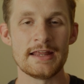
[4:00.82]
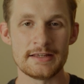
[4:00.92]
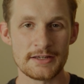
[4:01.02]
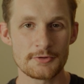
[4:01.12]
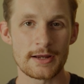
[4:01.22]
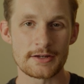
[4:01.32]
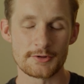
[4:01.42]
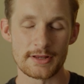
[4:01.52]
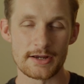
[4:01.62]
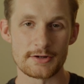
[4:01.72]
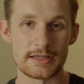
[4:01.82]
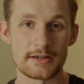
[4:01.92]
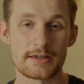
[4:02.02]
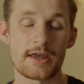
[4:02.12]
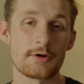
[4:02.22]
and
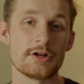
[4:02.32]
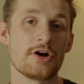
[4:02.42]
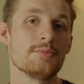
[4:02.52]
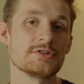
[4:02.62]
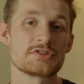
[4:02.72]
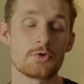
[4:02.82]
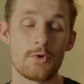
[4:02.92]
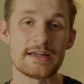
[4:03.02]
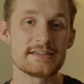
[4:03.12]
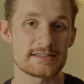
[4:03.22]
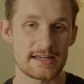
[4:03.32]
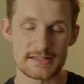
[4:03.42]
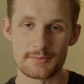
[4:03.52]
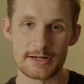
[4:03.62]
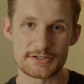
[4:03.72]
irregularity carried almost twice
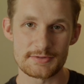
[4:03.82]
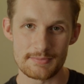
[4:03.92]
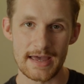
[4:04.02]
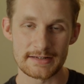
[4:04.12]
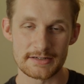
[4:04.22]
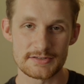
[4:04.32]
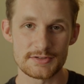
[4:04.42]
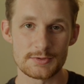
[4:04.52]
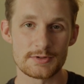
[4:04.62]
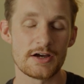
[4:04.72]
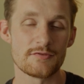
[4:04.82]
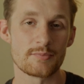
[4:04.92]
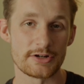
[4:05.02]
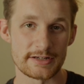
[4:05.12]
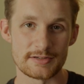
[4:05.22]
as much magnitude of
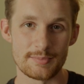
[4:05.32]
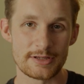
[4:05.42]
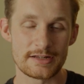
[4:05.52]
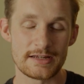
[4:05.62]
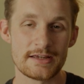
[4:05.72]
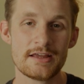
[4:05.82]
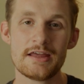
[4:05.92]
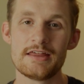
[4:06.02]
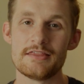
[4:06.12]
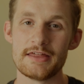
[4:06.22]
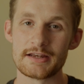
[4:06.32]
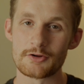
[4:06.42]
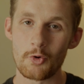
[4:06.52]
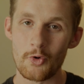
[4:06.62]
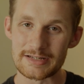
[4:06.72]
predictability than
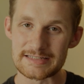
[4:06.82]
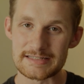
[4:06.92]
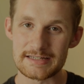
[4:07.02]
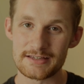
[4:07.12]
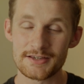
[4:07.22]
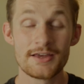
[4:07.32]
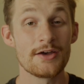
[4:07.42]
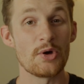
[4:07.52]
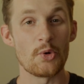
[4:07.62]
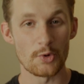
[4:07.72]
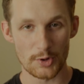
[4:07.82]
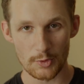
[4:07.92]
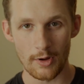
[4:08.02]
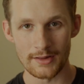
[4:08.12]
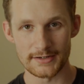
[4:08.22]
quantity or
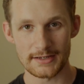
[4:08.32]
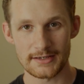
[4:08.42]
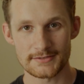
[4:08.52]
quality.